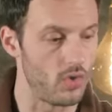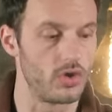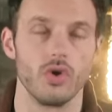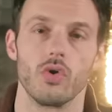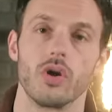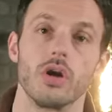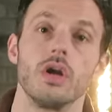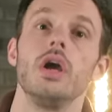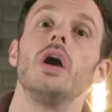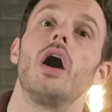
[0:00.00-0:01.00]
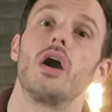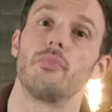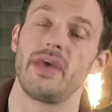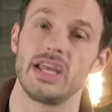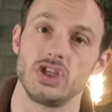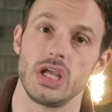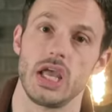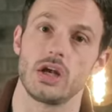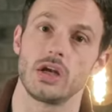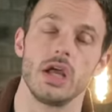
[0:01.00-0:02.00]
or your
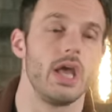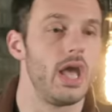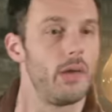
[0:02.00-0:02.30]
arpeggiator.